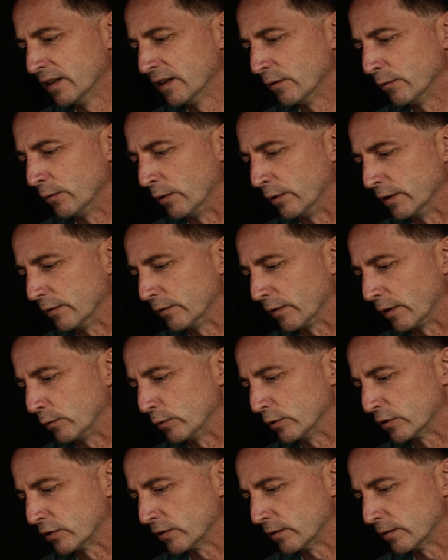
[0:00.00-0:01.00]
Well, if I
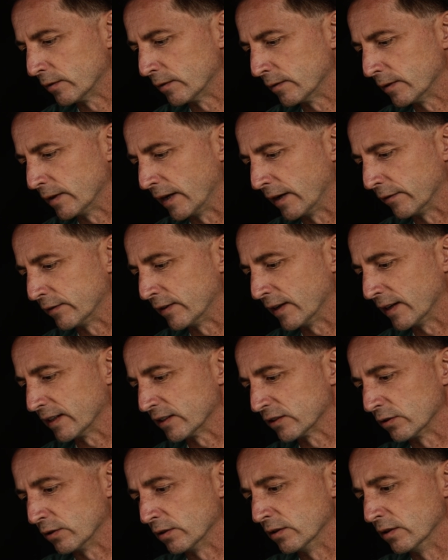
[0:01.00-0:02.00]
would have that
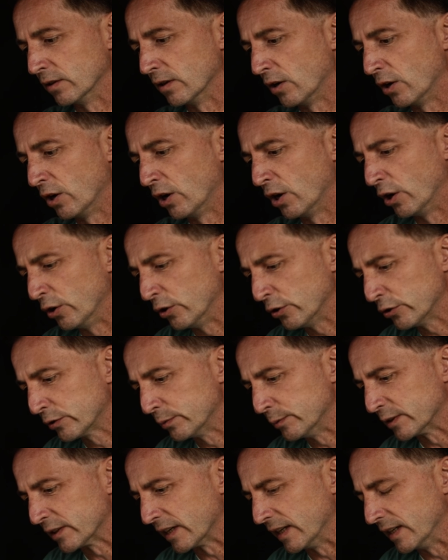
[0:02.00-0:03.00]
as an
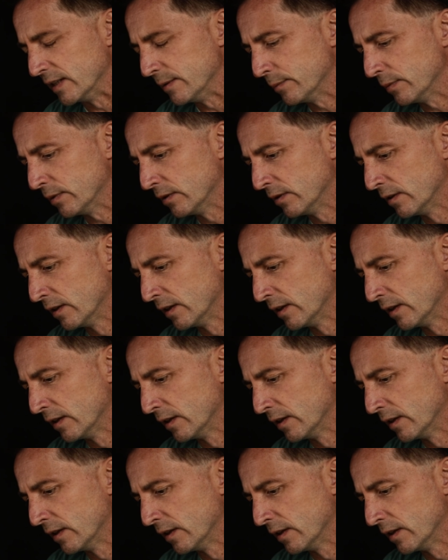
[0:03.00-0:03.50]
ultimate aim,